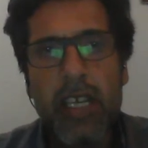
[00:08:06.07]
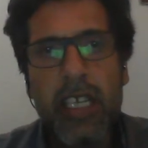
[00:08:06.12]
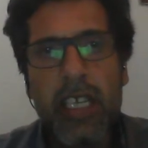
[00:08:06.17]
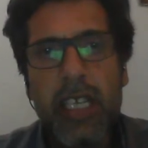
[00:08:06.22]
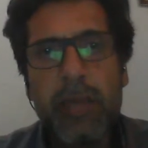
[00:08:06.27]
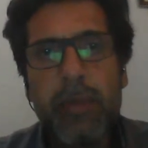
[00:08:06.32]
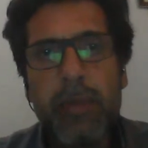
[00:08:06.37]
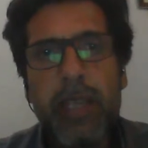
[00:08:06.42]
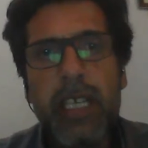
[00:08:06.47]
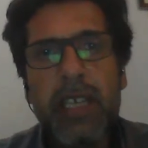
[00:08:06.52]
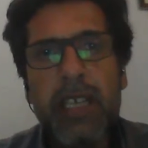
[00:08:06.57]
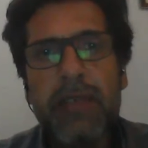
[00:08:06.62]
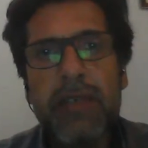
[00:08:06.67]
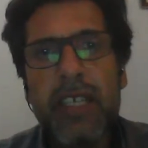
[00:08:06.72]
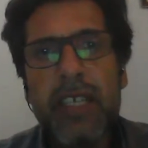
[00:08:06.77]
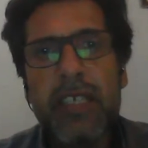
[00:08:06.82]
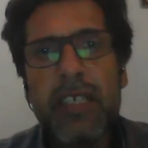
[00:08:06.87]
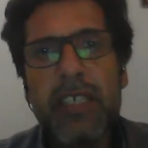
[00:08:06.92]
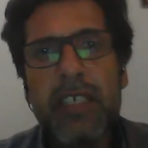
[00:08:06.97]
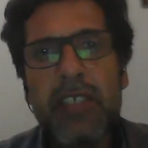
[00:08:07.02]
He believes
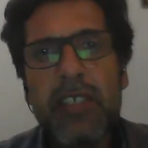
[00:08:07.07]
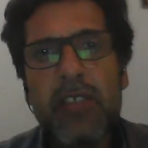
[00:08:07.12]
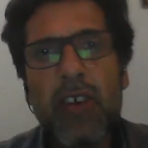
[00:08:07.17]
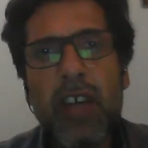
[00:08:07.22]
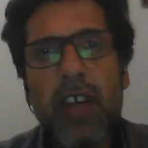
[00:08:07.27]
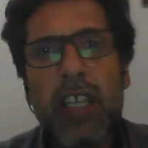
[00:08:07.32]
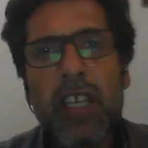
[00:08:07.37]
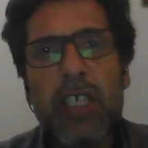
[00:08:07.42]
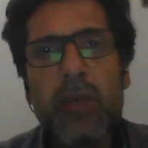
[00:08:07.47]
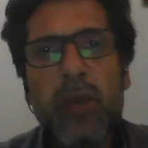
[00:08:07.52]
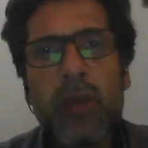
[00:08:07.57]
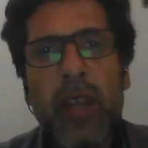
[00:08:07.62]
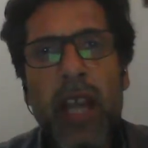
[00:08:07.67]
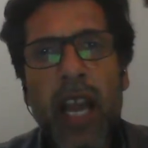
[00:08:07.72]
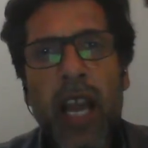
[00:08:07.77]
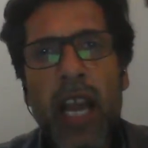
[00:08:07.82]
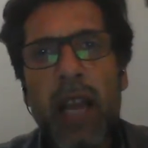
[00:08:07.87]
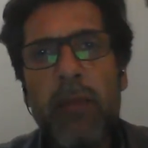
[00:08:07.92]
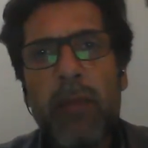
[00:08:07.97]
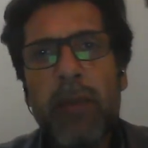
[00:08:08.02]
that this knowledge will
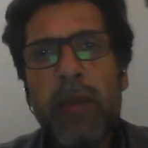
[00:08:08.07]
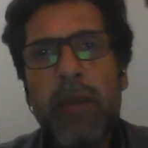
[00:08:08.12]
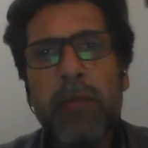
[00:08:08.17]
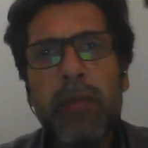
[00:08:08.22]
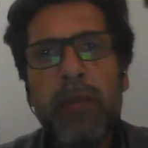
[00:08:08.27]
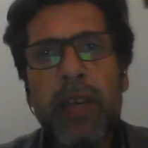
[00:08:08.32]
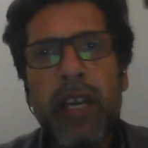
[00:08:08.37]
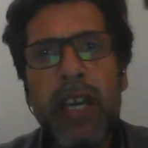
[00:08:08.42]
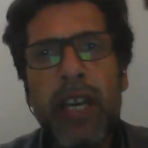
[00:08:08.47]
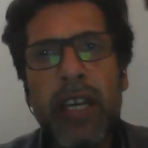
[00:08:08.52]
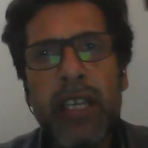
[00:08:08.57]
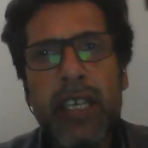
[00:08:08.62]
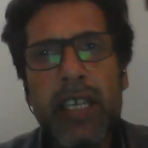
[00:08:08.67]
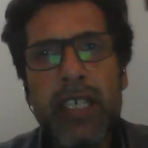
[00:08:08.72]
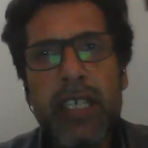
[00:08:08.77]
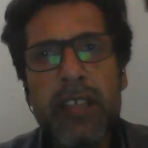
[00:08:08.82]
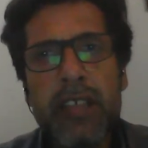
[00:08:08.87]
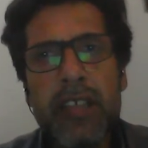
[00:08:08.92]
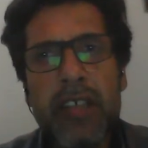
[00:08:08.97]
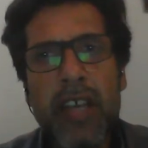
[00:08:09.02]
help him gain
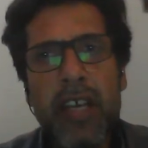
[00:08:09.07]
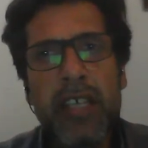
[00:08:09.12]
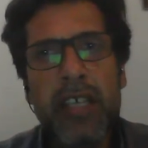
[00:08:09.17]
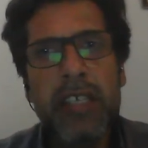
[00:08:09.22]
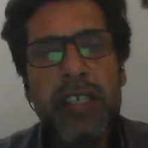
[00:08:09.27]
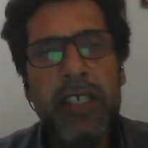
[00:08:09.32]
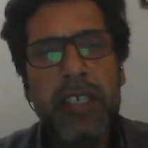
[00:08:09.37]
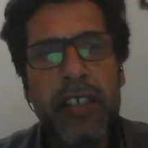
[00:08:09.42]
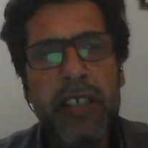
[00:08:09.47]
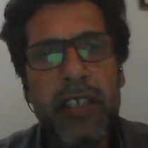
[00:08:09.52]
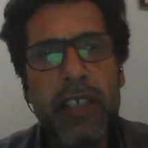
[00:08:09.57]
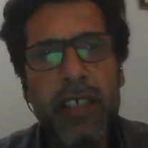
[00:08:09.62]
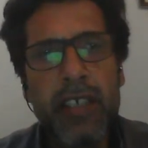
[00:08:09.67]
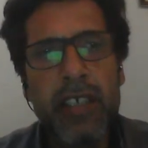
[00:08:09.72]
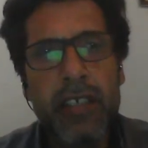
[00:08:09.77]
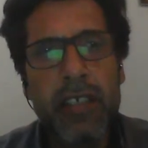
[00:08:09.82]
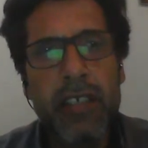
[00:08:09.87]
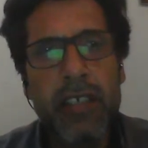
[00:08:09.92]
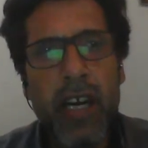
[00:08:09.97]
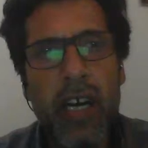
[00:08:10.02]
insight and
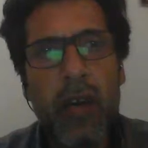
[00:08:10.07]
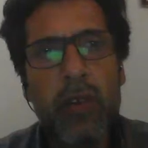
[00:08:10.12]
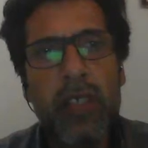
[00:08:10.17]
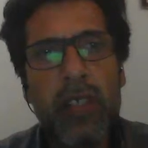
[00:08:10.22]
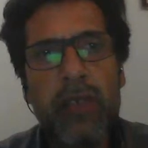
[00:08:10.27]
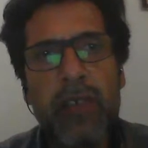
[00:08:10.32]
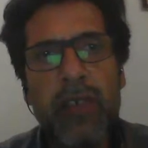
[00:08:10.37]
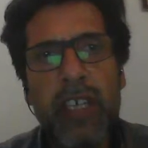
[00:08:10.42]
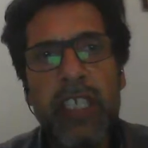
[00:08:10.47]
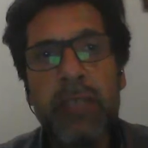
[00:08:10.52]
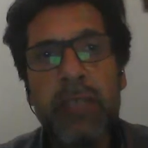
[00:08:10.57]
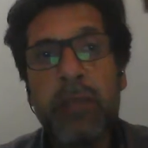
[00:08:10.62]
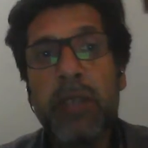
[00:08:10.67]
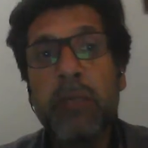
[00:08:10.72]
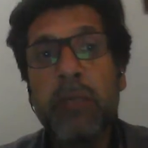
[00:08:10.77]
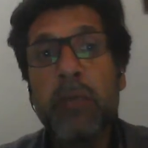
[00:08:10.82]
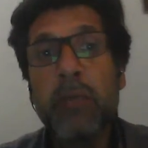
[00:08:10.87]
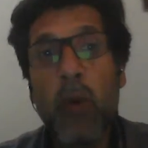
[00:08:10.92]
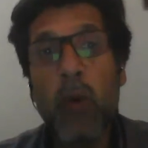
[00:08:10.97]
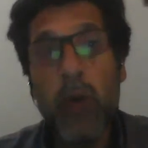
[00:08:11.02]
learn how the white
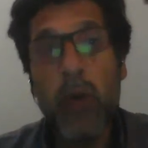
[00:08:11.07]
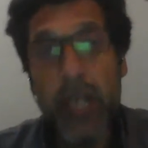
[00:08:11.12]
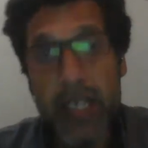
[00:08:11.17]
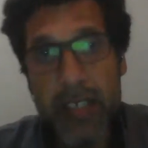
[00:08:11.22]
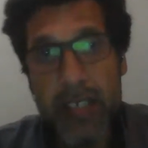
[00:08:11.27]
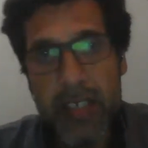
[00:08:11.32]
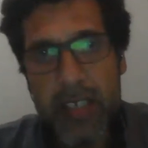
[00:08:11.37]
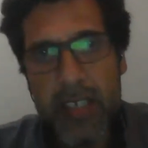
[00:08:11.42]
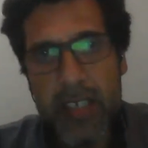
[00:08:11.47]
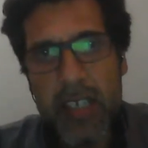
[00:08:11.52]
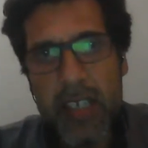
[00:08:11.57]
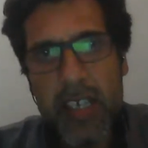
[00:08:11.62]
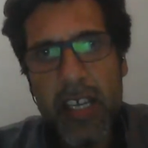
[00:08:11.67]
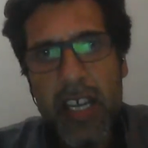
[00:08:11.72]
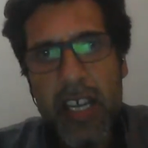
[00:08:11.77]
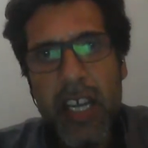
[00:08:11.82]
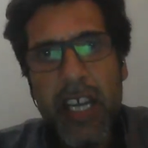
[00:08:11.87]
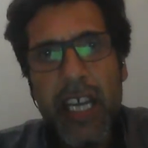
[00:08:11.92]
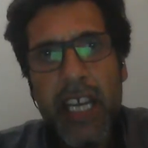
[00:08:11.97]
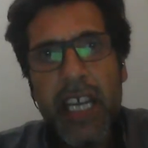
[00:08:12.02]
men progress.
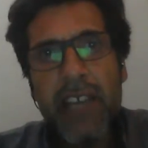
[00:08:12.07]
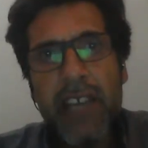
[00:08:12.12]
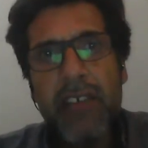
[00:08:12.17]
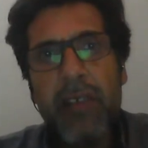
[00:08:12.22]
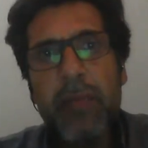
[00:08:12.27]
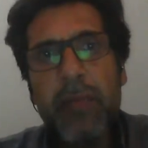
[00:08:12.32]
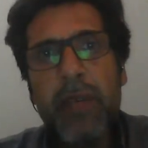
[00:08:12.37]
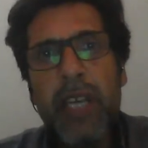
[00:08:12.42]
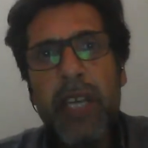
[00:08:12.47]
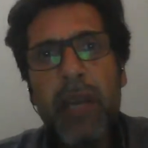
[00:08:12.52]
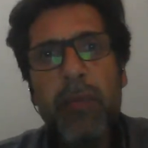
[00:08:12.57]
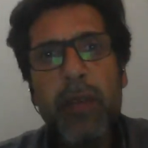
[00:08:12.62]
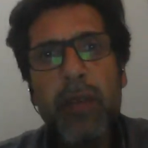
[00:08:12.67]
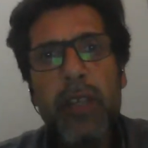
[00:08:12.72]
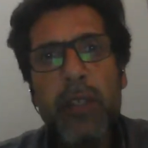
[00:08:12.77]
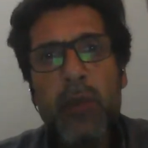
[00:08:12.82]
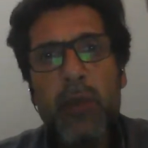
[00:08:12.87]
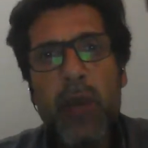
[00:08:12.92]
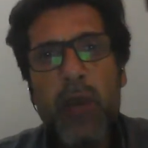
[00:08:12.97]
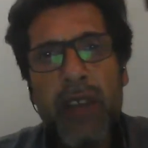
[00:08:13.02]
He will be
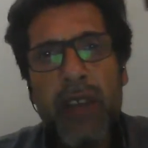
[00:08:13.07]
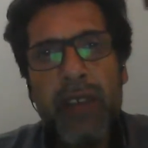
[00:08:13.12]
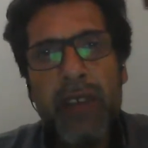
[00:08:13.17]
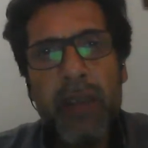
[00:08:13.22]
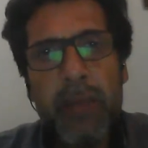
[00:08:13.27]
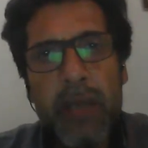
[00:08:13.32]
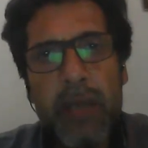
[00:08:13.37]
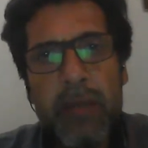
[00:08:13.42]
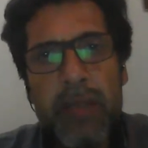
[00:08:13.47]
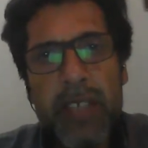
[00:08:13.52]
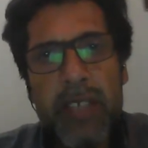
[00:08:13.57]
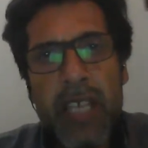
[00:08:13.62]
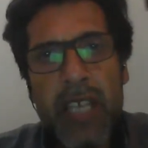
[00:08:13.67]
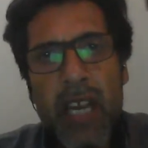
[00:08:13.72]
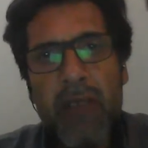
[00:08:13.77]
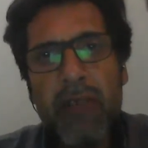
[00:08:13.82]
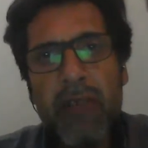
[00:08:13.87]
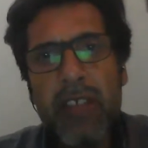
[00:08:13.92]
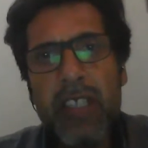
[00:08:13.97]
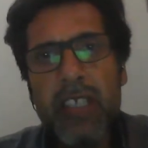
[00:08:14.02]
able to equip
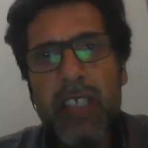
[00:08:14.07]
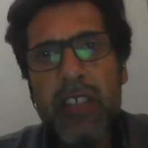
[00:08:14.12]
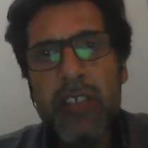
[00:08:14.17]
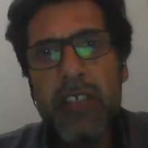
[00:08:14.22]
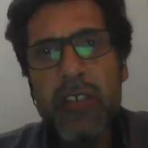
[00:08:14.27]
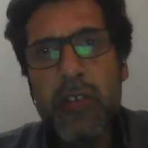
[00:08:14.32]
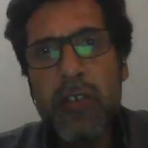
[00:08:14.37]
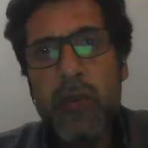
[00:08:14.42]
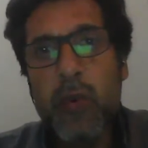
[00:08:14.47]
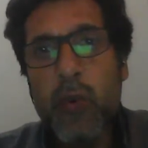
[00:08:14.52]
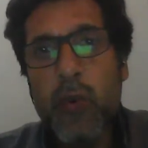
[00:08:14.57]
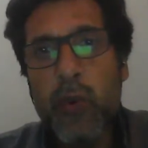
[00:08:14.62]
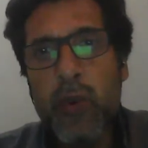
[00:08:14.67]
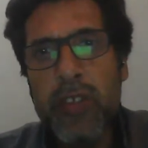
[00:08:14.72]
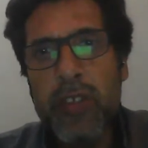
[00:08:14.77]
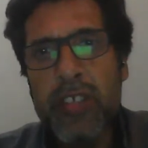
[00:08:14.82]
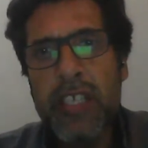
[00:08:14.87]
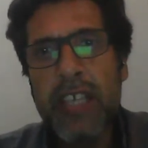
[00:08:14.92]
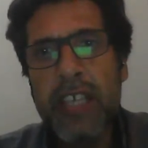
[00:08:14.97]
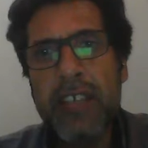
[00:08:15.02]
himself with the
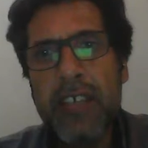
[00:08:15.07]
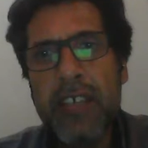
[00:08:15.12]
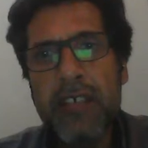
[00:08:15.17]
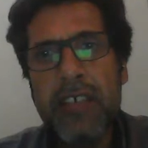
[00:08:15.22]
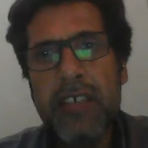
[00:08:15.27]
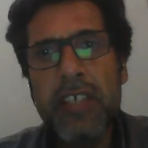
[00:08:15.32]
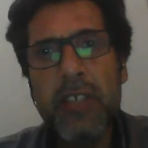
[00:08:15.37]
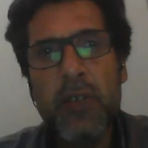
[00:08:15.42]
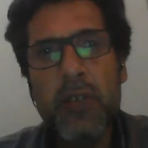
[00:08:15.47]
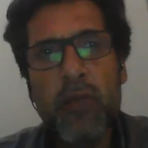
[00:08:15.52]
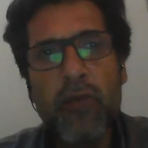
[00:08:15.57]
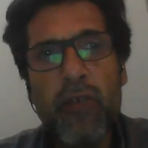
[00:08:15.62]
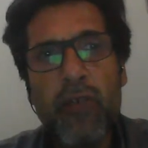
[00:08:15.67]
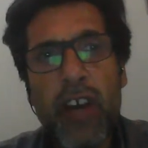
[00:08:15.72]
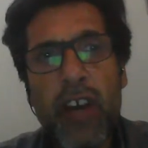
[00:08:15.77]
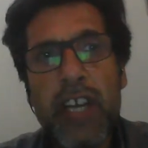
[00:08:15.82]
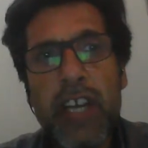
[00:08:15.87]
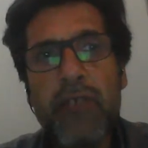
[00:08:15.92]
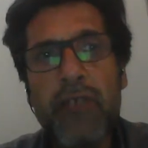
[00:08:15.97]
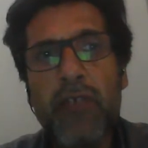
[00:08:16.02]
tools necessary to
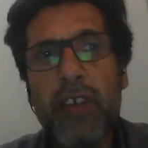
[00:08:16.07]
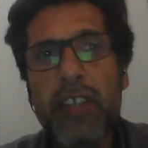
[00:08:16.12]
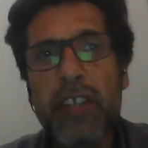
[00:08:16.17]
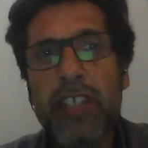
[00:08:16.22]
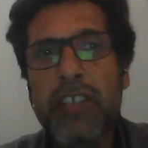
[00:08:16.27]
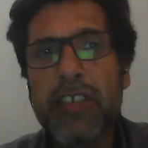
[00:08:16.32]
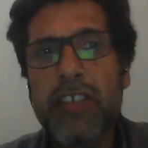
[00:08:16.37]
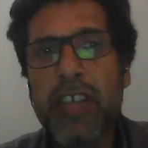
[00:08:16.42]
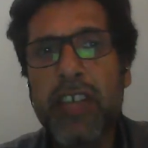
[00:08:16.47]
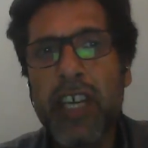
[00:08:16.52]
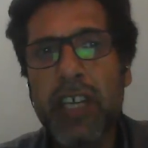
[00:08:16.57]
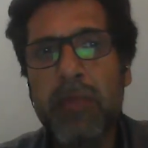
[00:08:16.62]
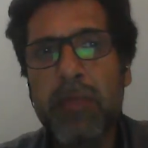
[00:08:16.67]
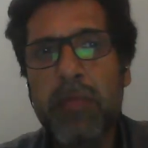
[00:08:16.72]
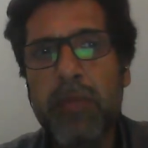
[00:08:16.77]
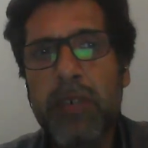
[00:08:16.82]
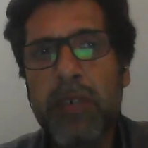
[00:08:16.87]
fight for the tribe.